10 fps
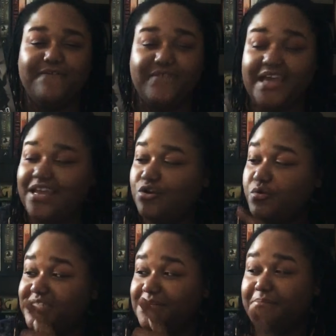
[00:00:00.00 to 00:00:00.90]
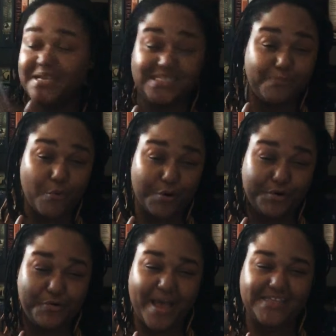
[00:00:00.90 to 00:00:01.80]
Vin, who is a Mistborn,
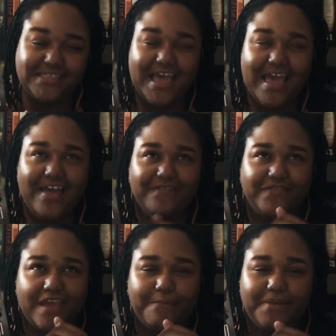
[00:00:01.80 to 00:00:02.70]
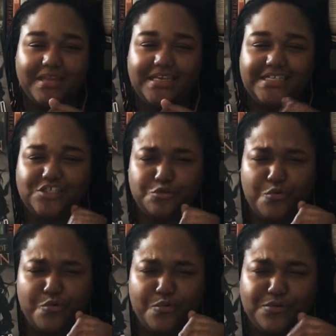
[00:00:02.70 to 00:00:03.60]
who has the ability
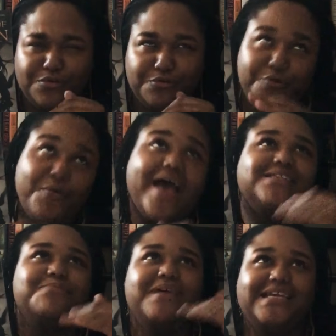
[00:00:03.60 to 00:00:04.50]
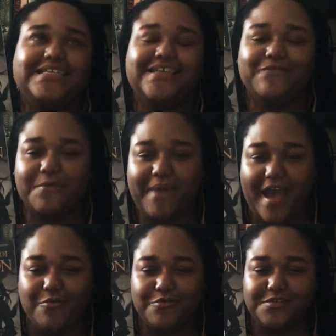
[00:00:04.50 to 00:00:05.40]
who has many different
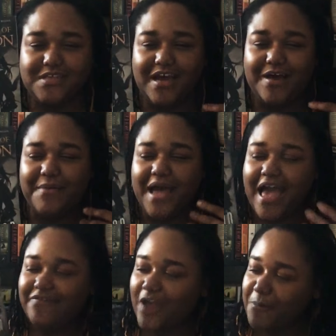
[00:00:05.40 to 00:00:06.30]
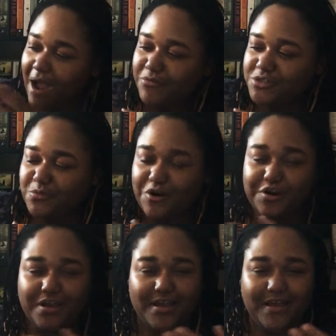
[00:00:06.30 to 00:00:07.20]
powers. Their powers work
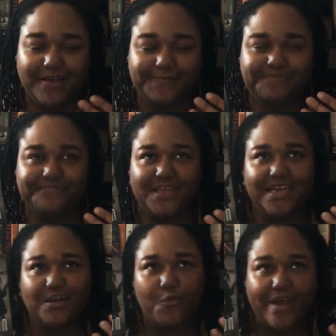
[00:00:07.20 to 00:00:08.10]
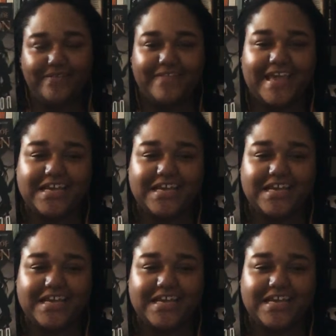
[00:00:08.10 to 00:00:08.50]
in a way that they